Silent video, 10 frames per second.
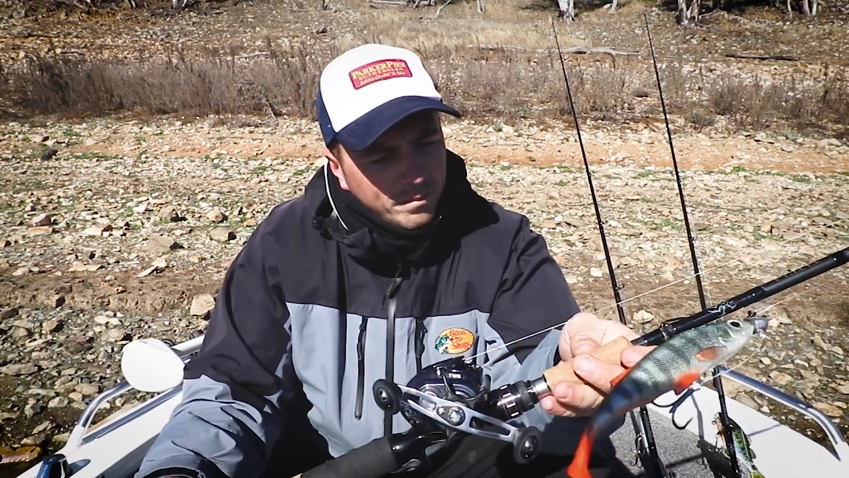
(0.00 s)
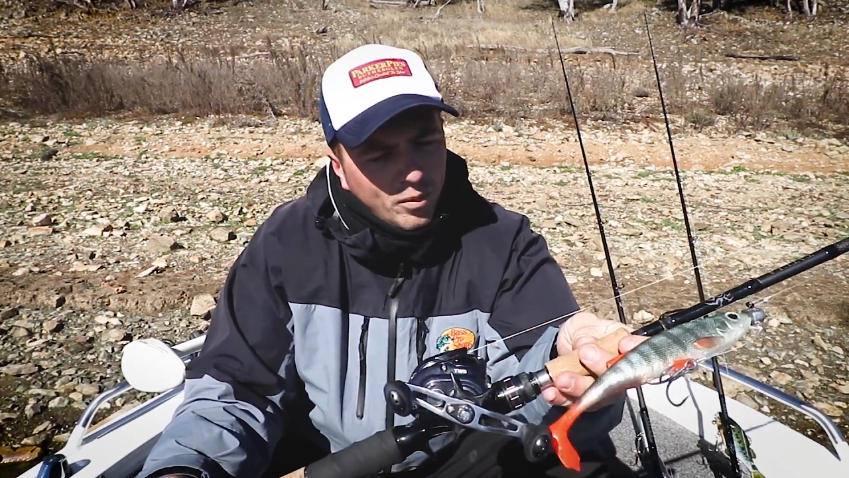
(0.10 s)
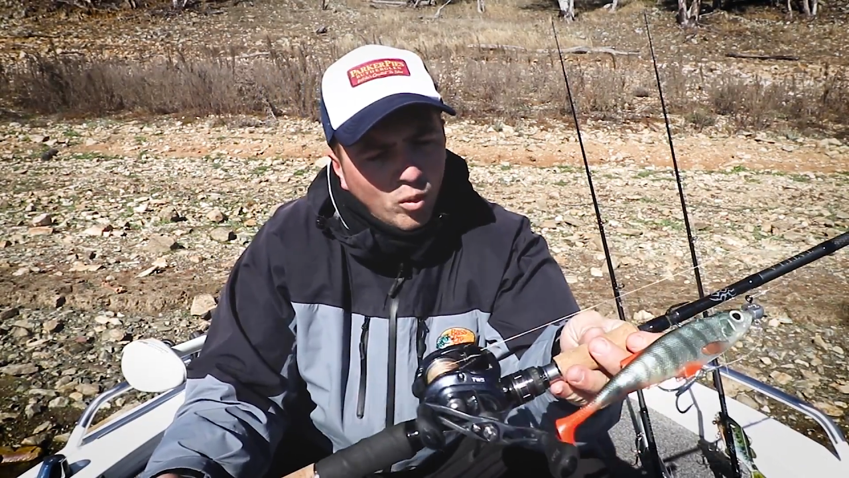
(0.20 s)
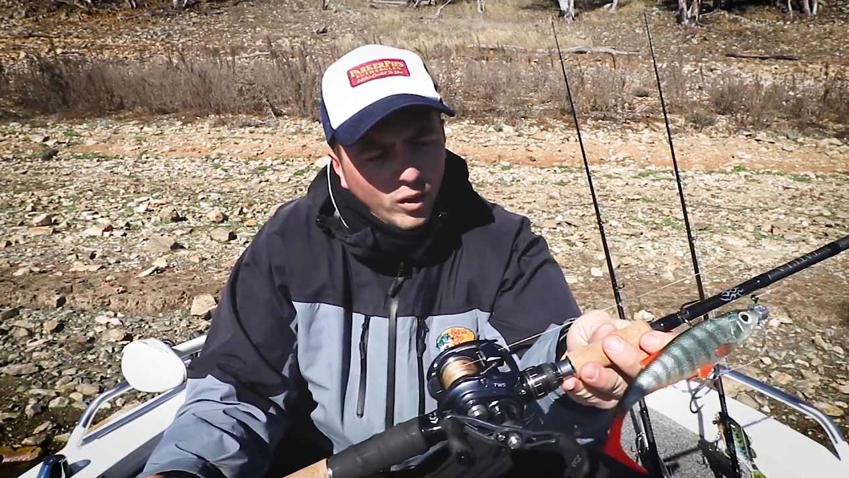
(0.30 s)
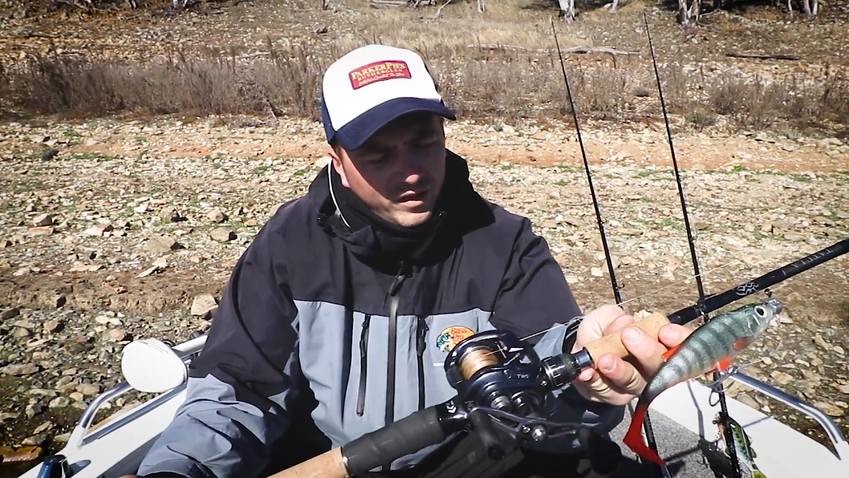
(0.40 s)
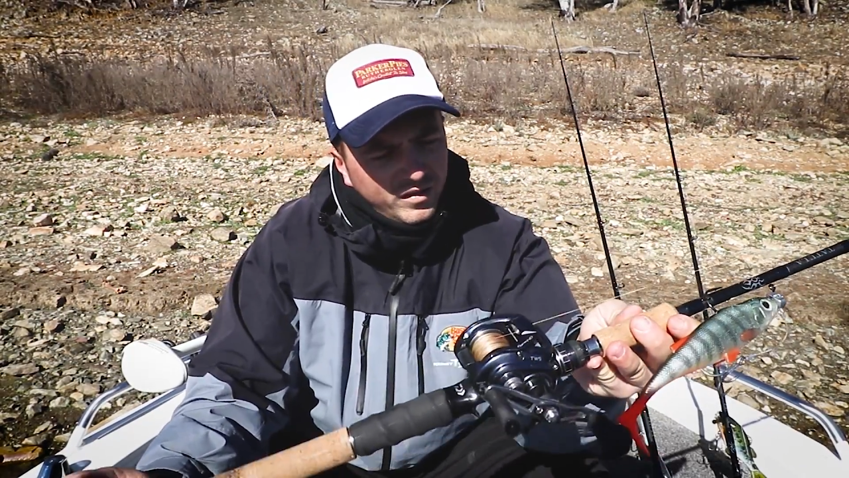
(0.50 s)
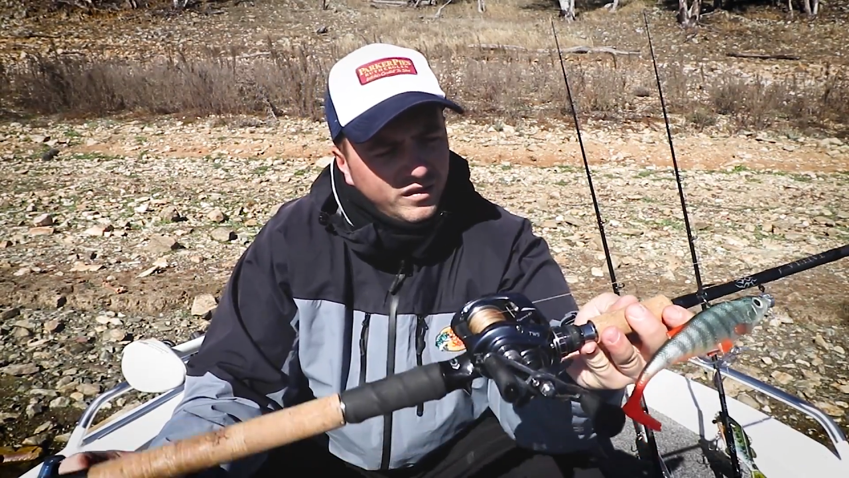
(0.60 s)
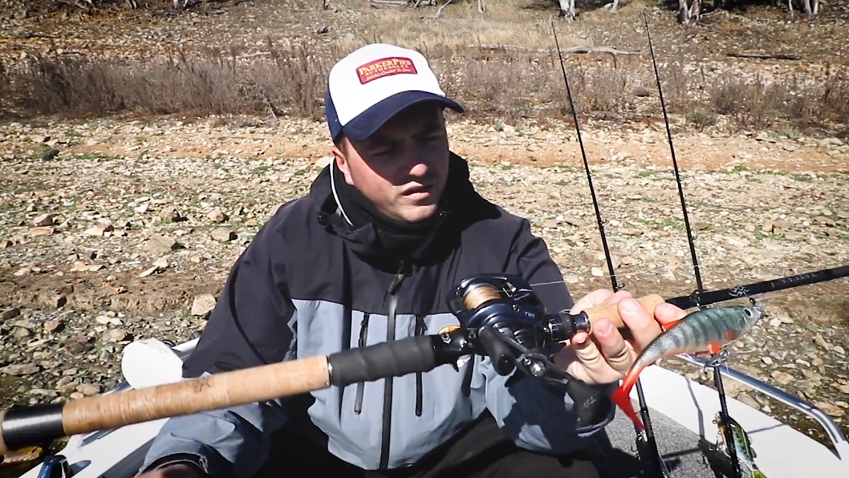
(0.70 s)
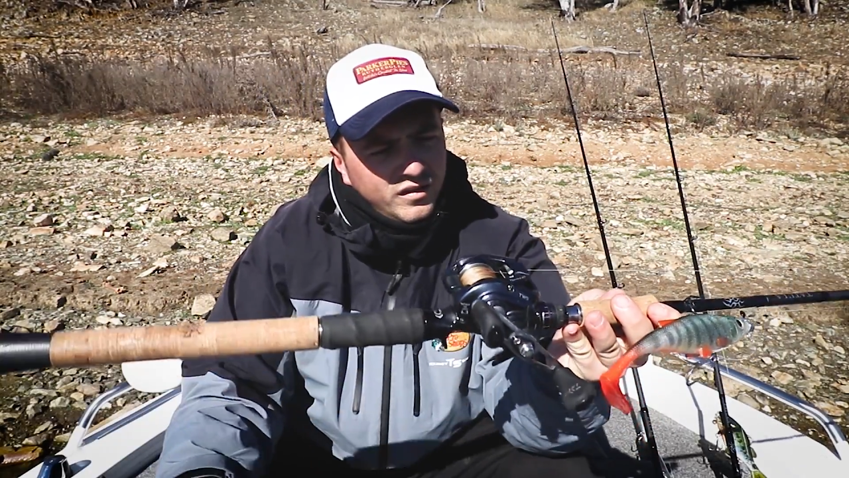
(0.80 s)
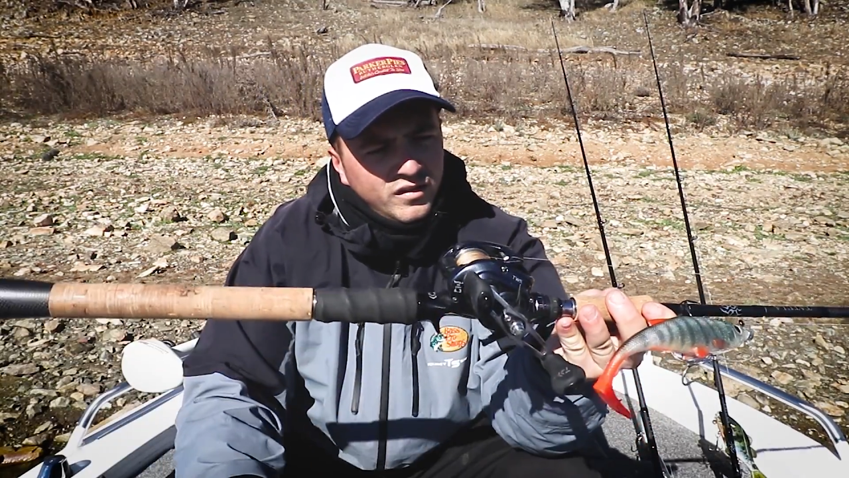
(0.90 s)
point
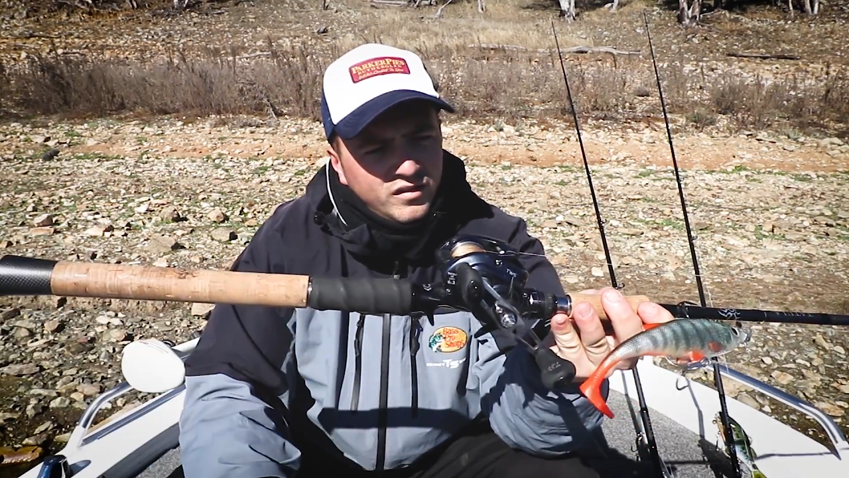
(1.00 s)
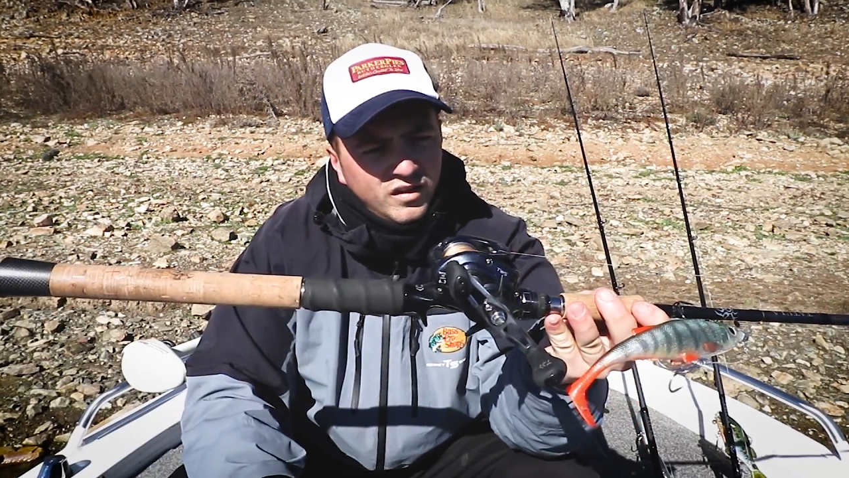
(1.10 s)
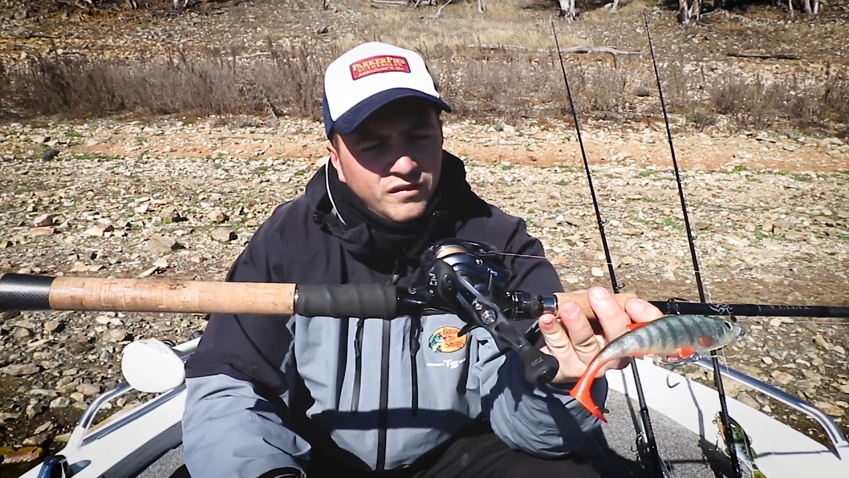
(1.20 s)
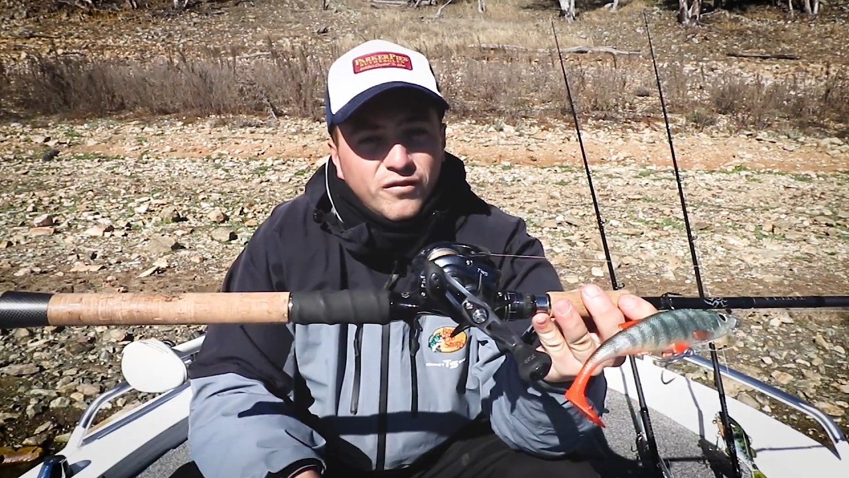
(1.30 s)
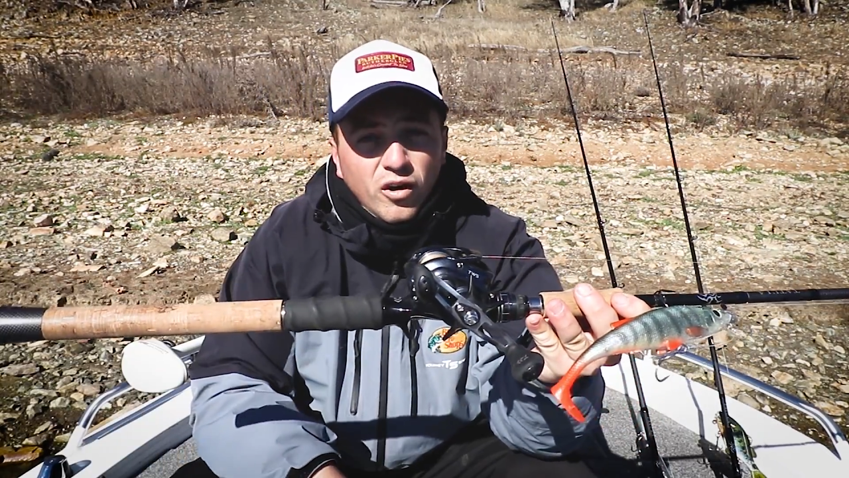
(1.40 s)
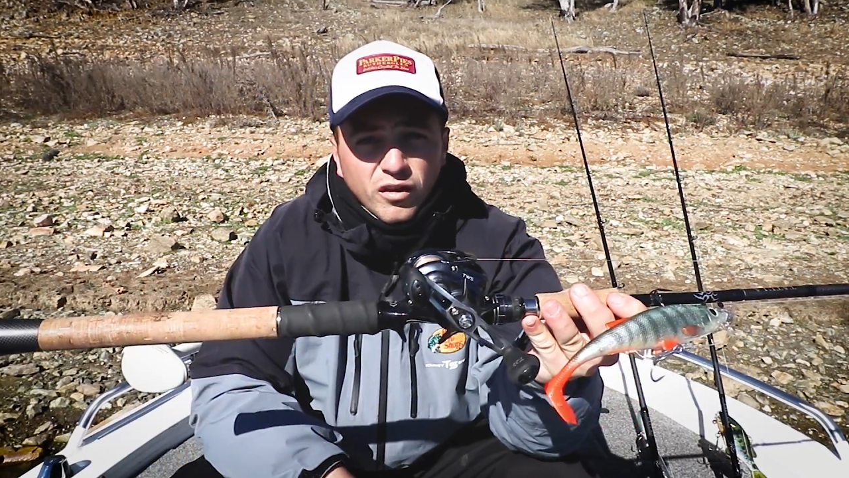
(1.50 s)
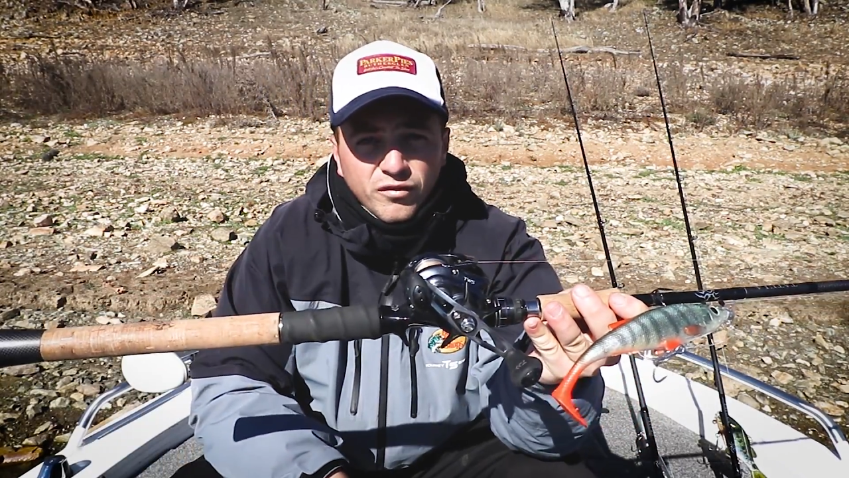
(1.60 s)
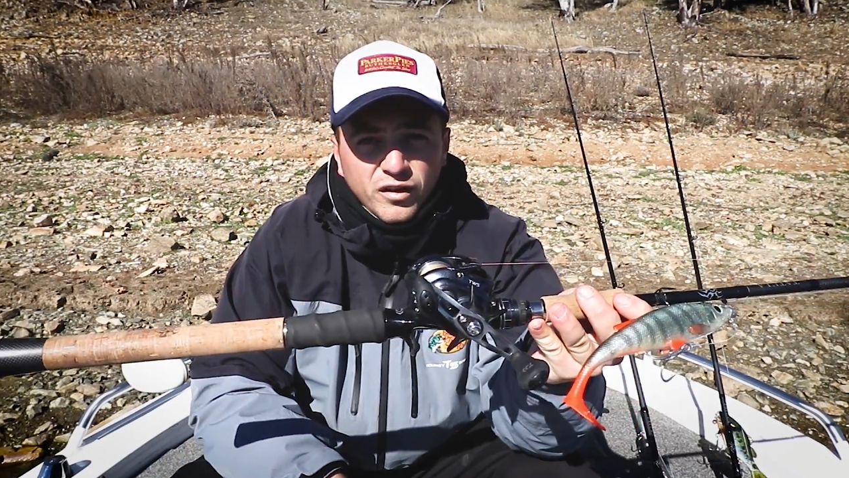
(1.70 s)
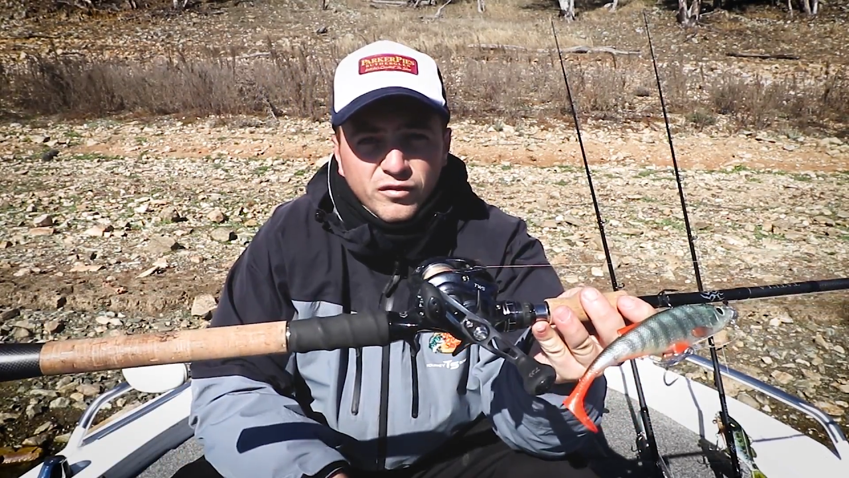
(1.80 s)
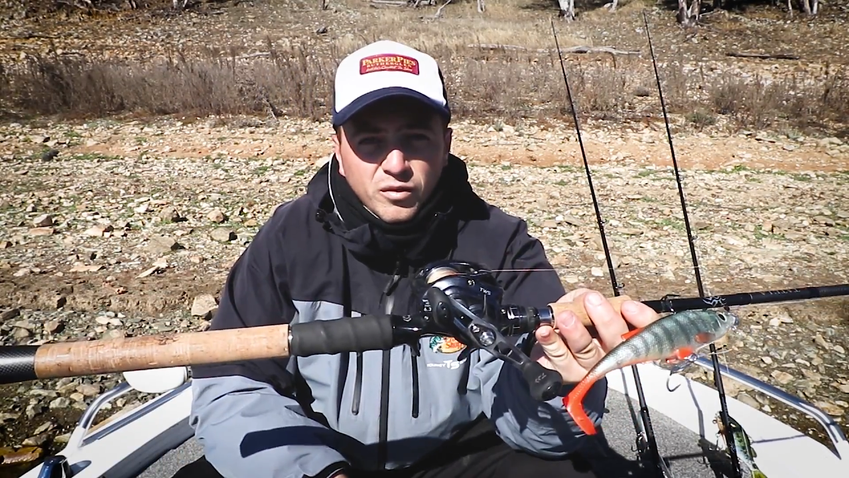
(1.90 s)
to fight the
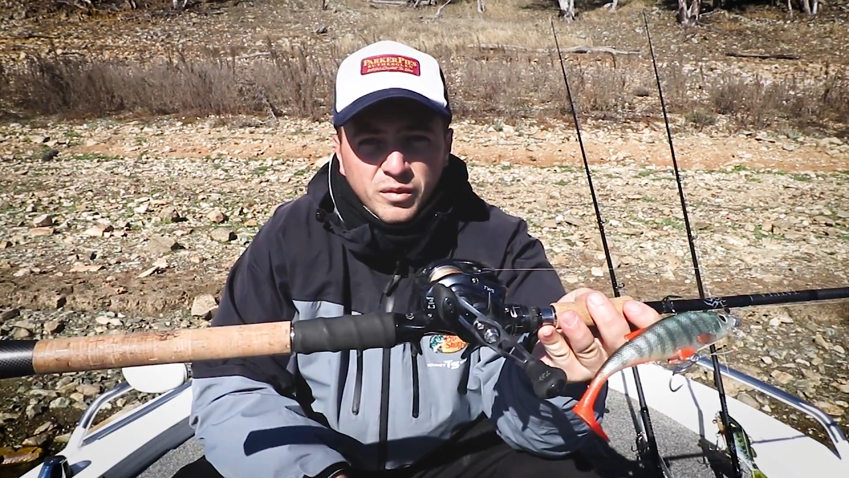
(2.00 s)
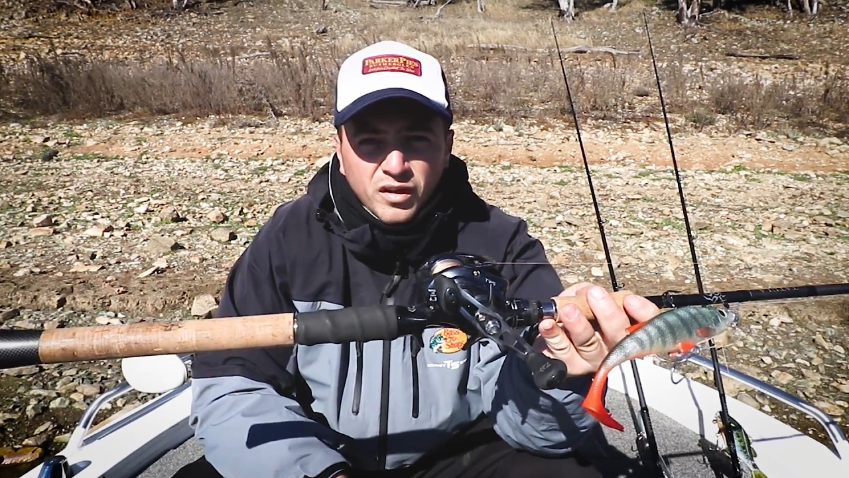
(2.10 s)
fish from.